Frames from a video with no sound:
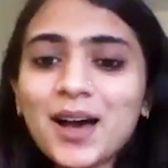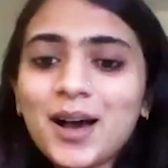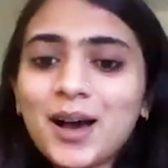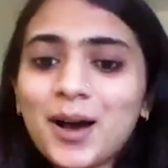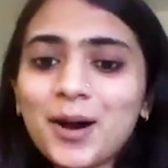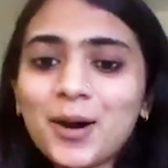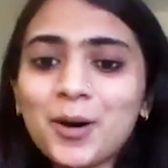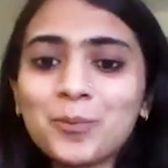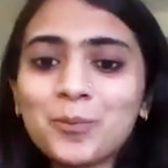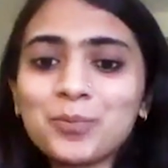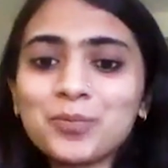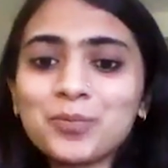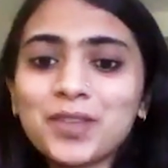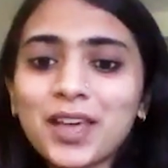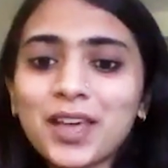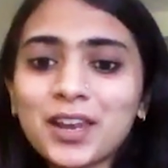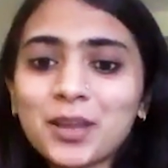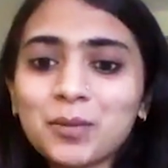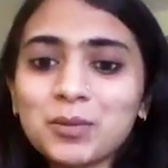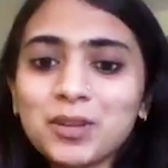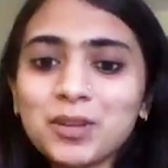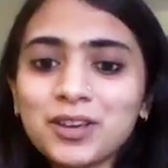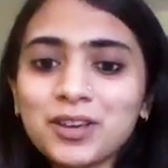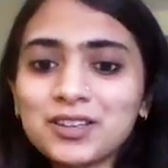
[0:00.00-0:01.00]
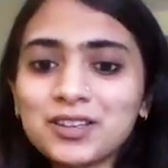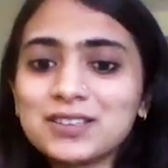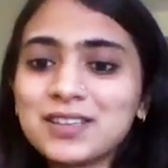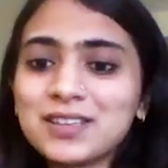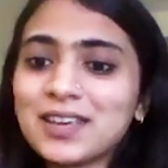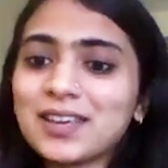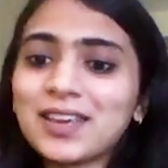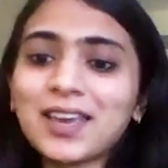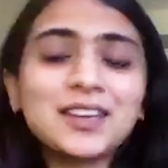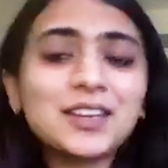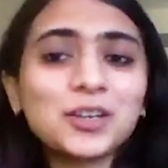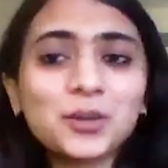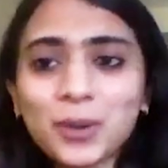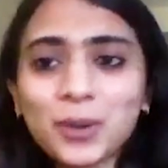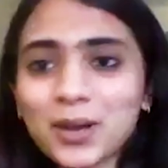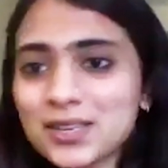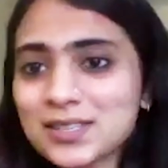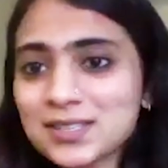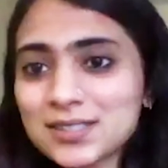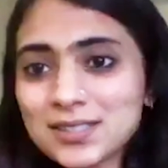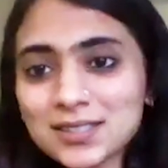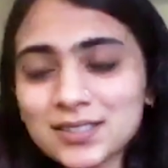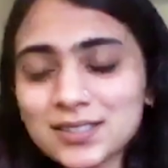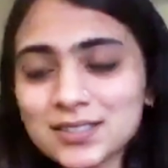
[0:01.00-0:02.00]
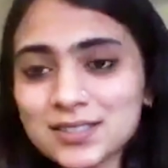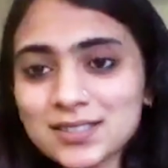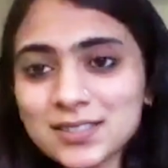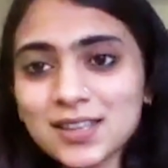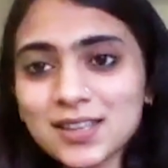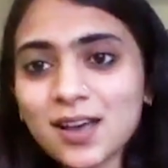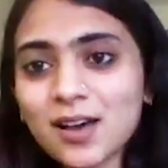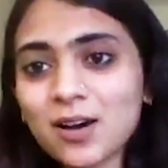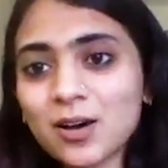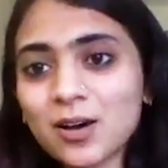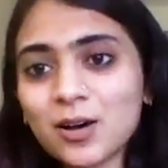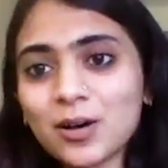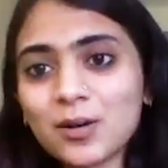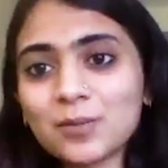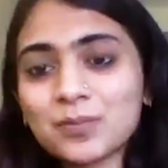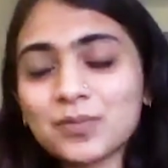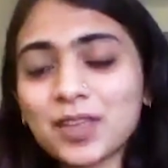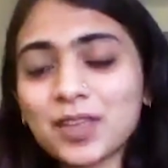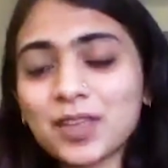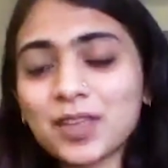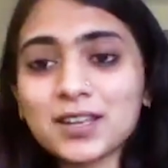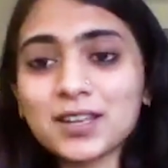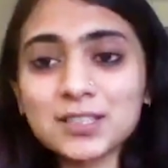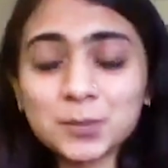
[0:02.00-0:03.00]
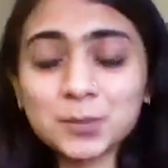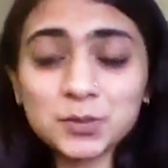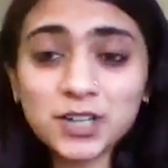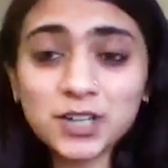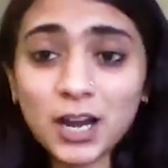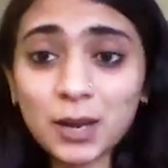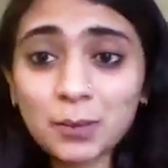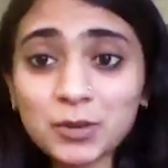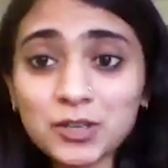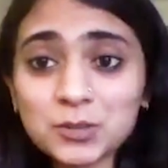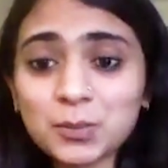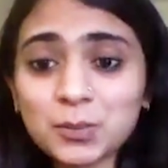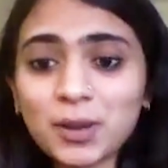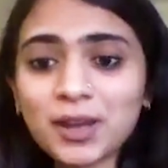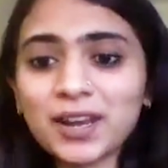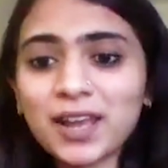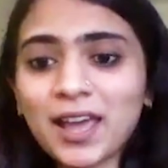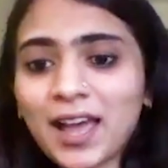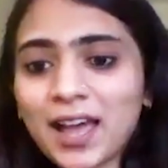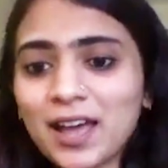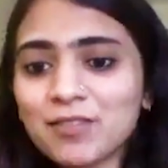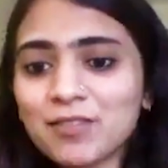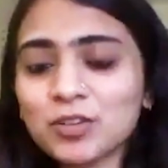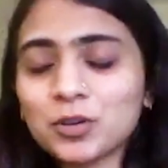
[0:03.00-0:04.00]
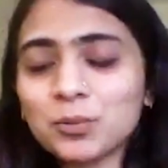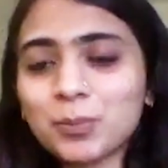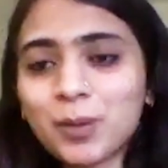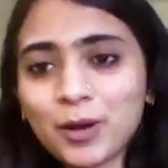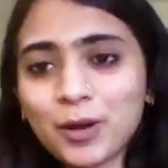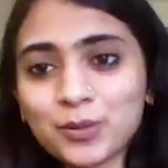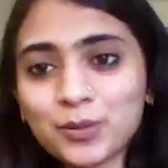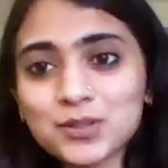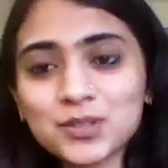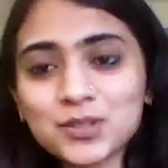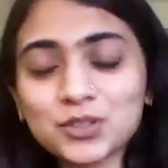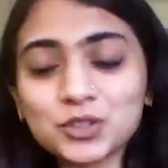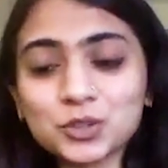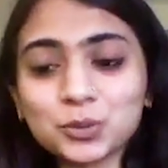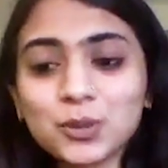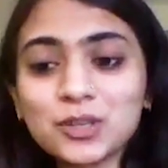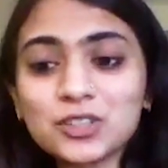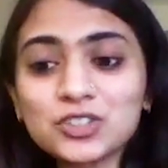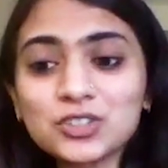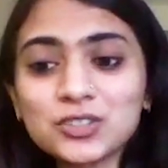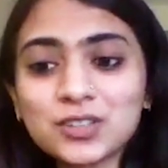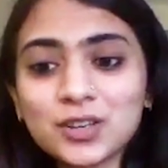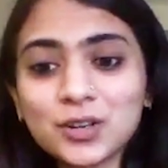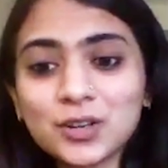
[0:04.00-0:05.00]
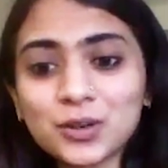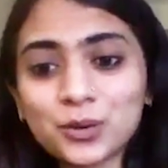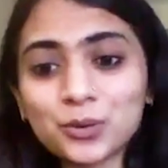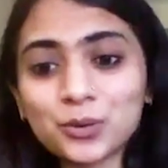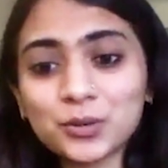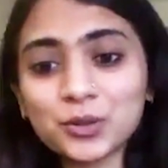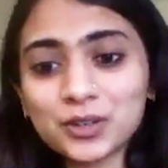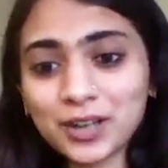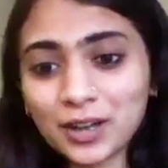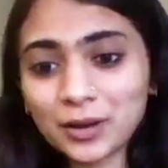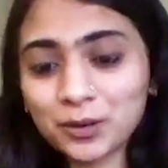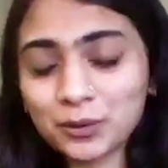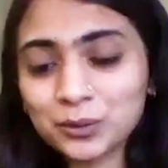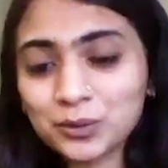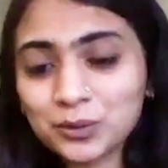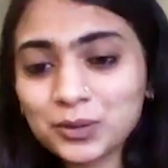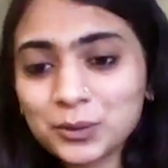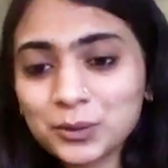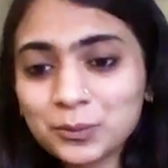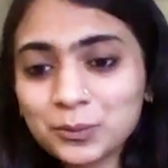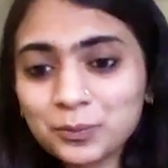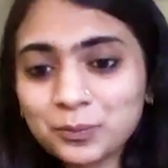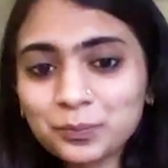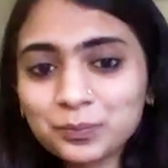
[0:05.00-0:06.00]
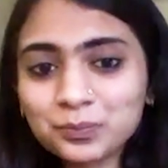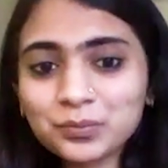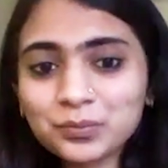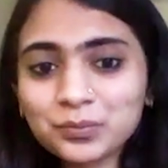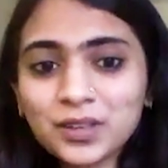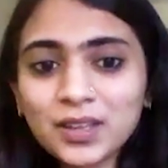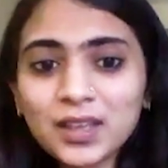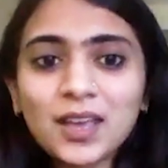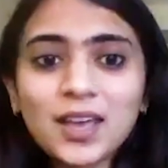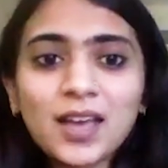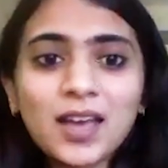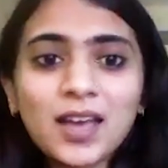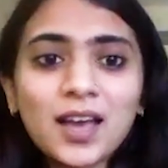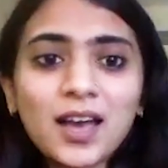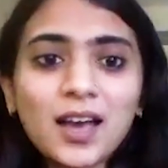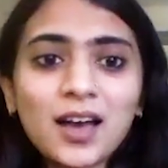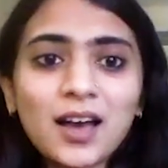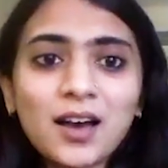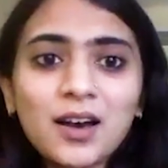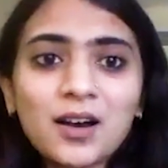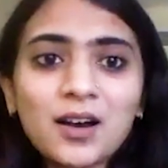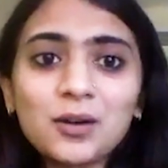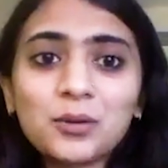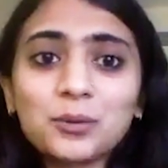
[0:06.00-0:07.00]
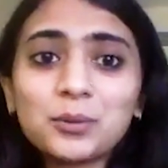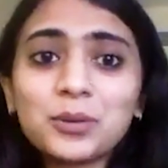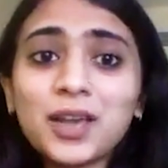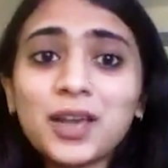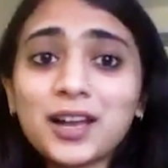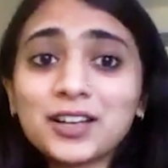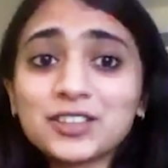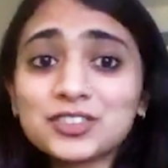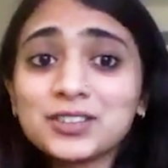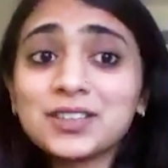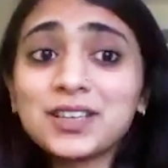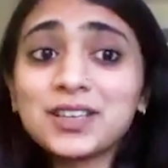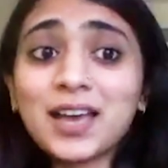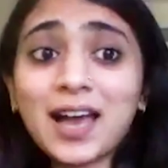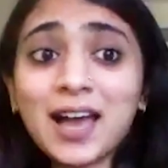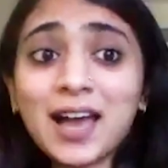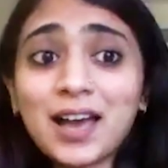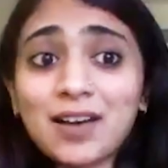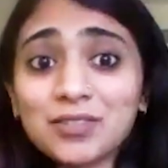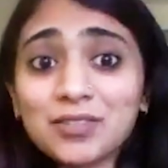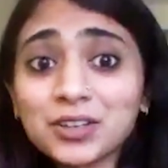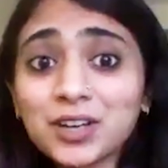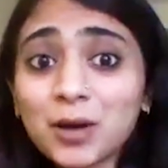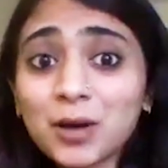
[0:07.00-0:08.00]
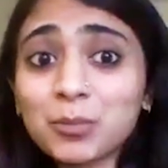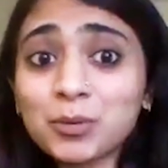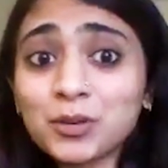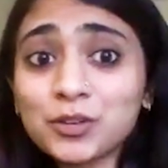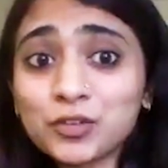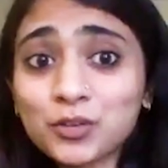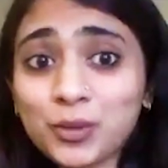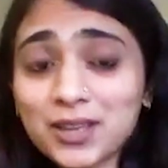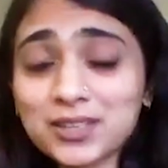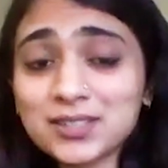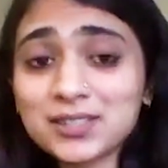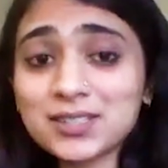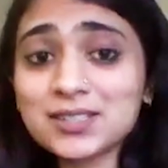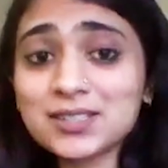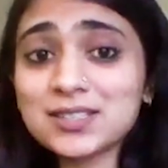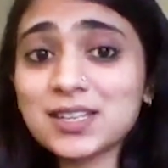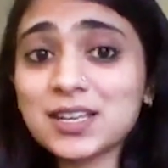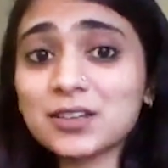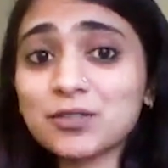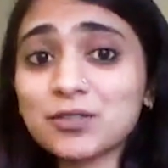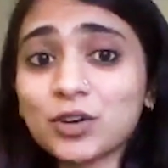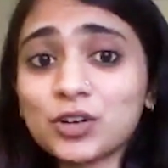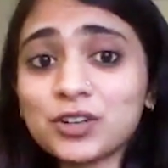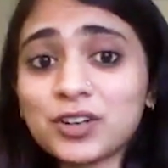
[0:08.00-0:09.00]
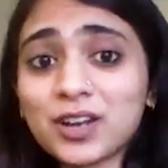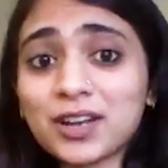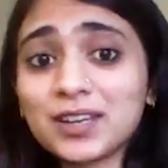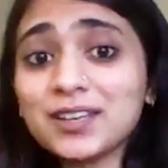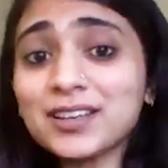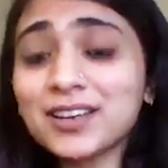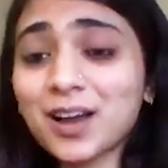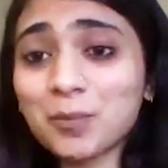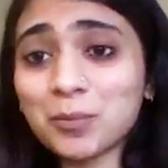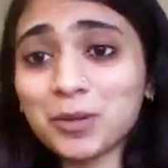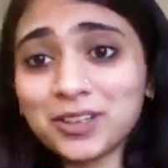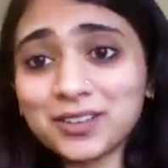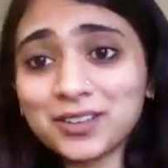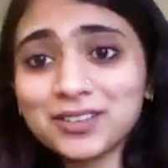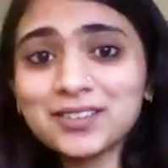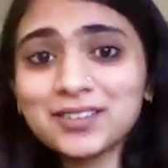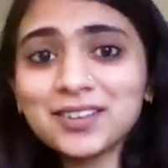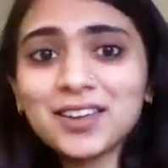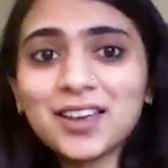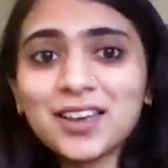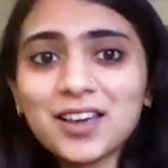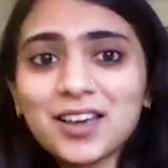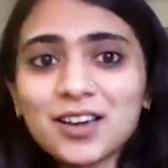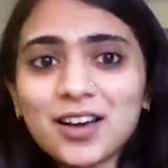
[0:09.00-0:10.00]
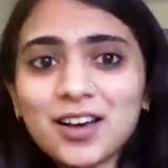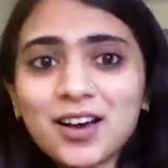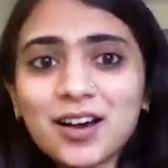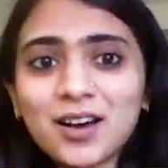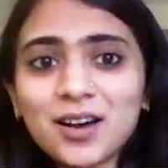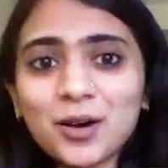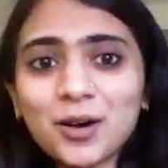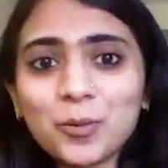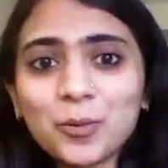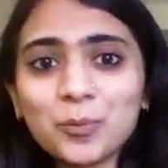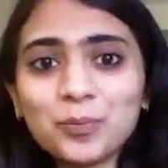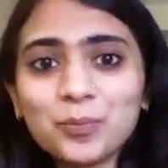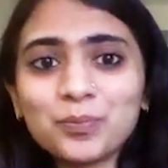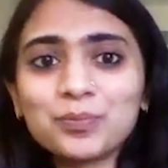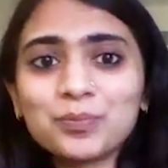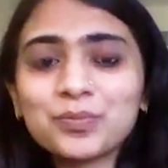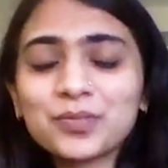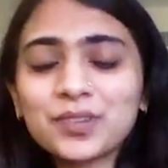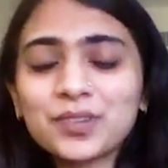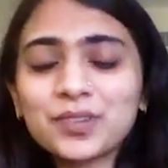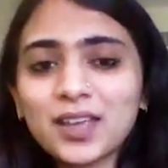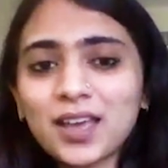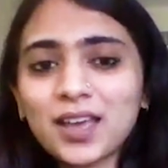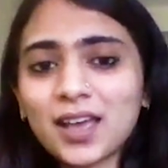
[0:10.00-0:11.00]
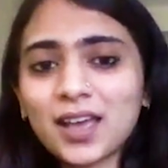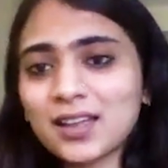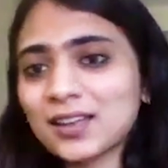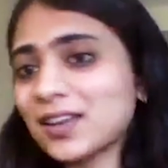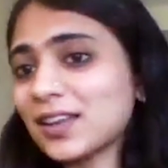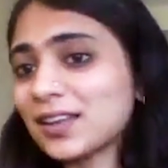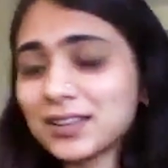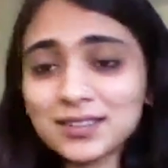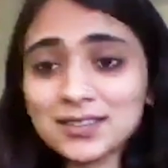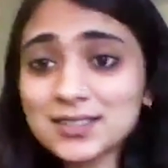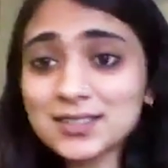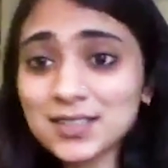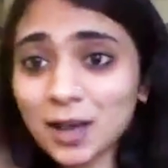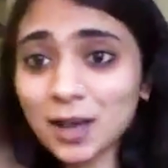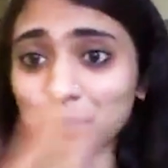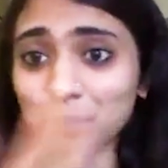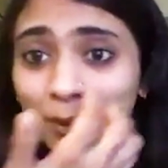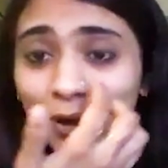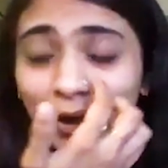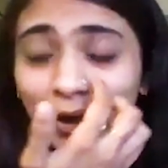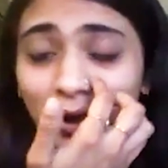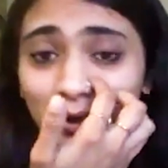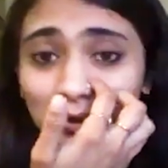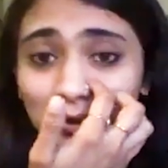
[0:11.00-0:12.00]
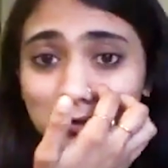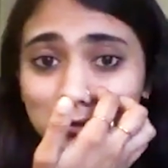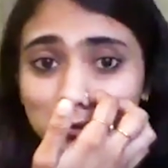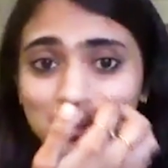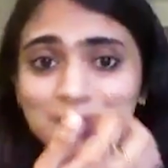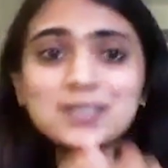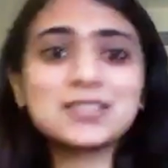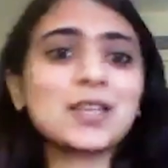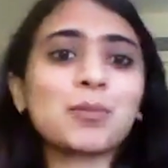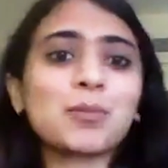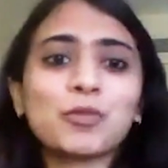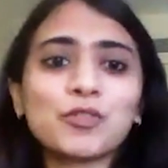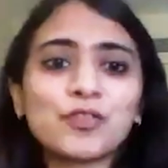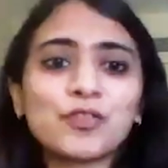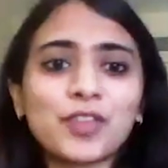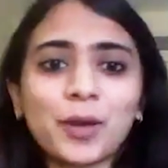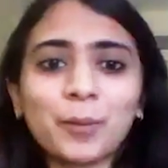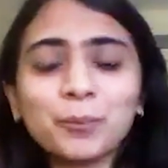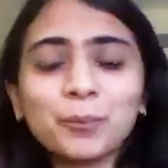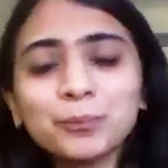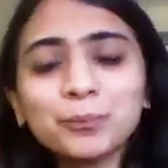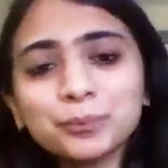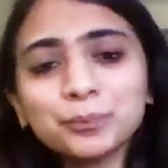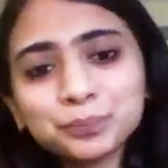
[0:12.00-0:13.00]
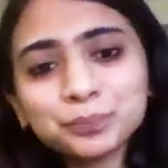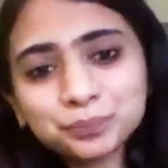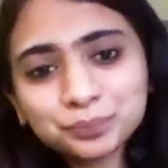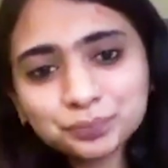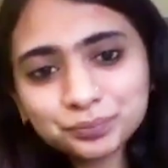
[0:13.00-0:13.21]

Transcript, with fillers: Um, and I'm here to take any questions uh, that our subscribers might have about the situation here on the ground. Uh, we actually have a couple of questions that have already come in, um, and I can start by answering some of them.